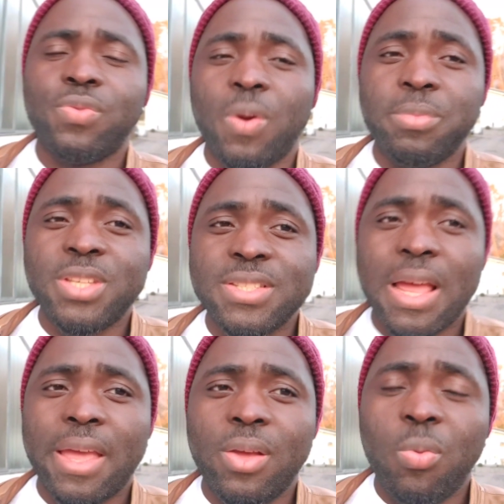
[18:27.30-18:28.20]
From this,
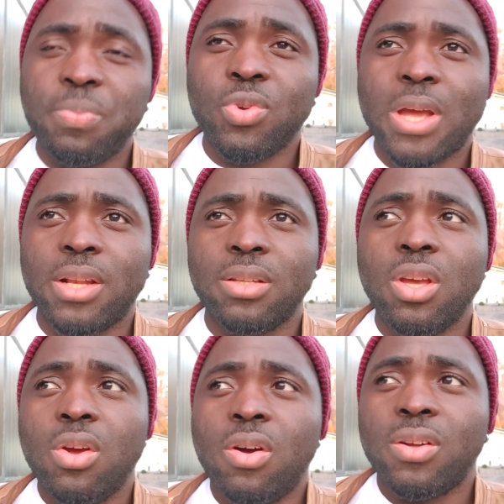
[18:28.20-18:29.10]
I hope you can
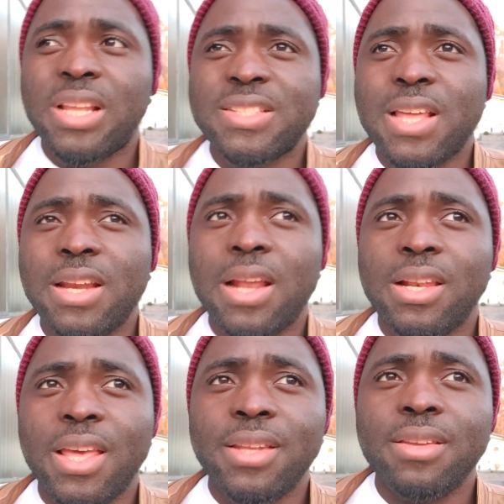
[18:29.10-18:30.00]
understand
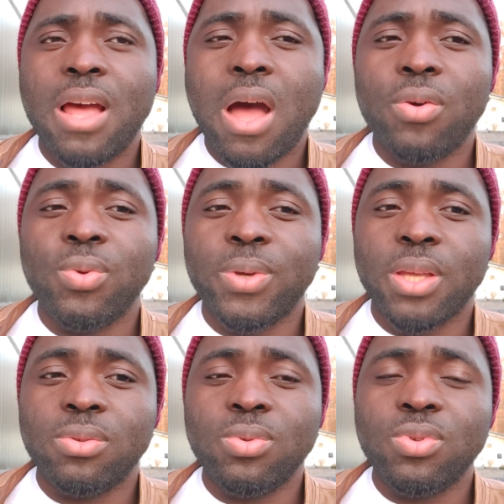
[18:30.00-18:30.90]
and learn how you
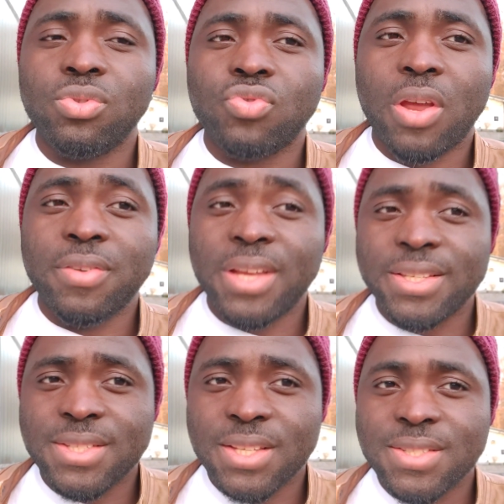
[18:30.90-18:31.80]
can do your driving
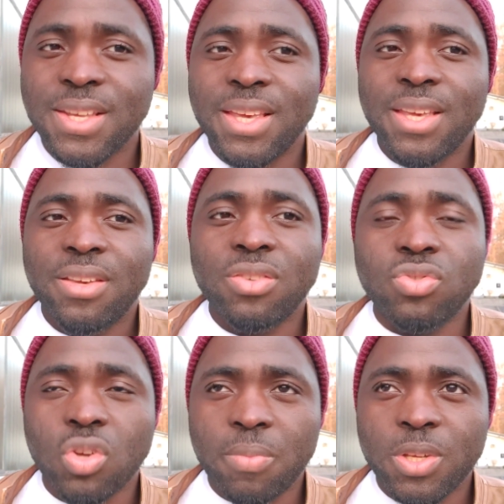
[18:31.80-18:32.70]
license
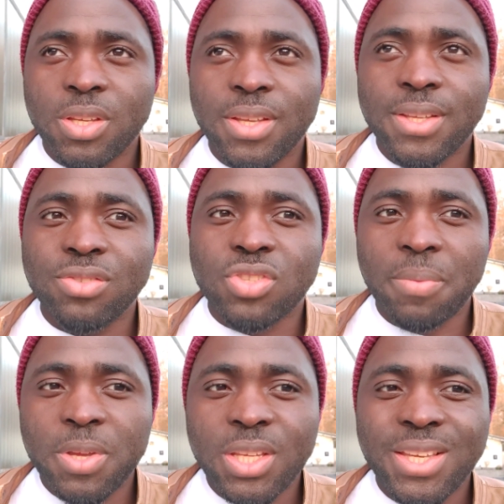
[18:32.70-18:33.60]
in Germany. In
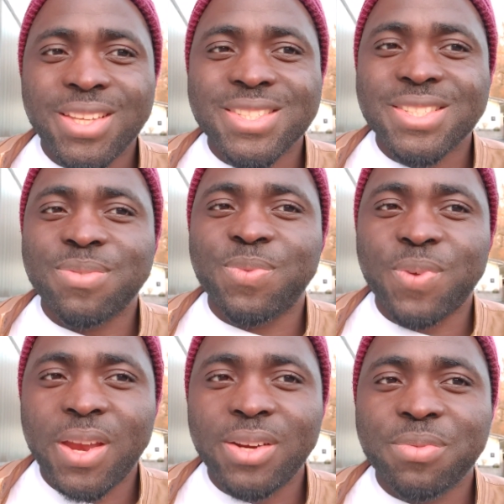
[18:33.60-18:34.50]
Germany, it is
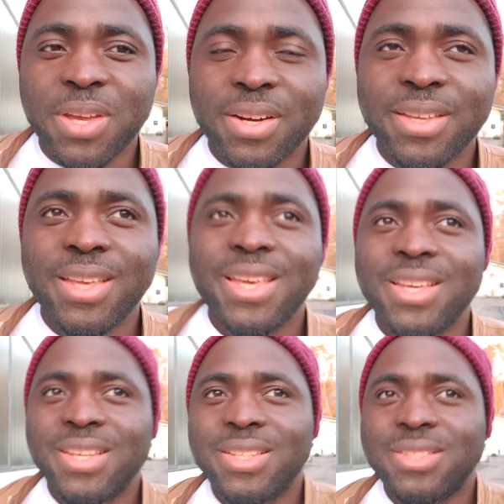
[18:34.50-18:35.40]
very, very
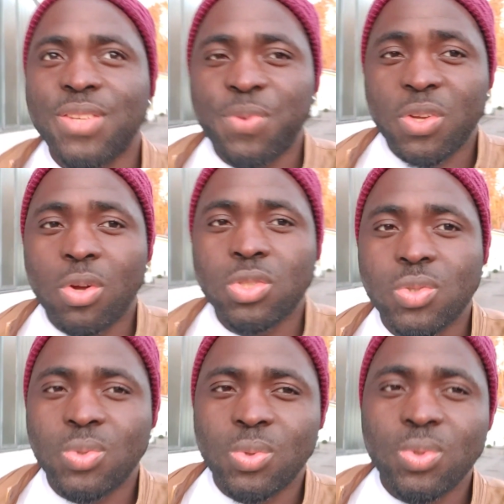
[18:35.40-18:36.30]
difficult
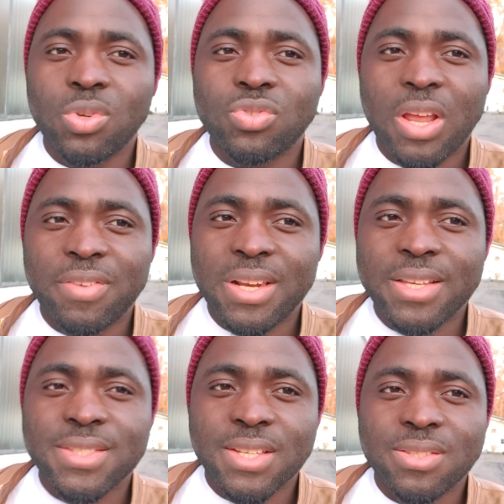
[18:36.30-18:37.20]
to do your driving
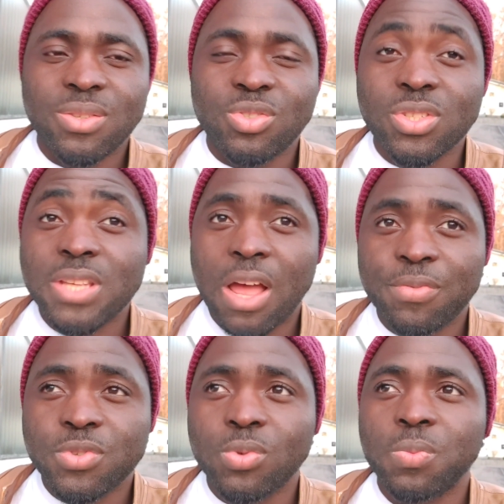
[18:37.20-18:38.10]
license. You just
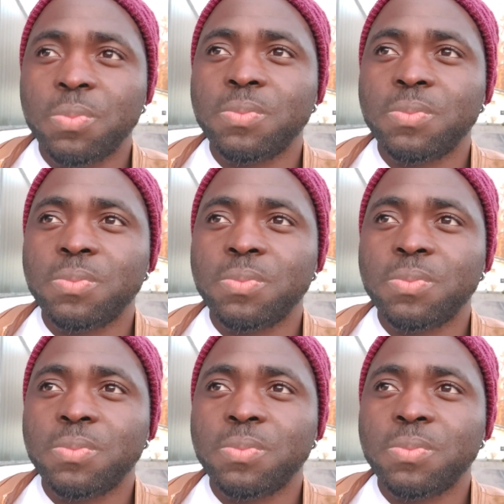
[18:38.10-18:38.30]
have to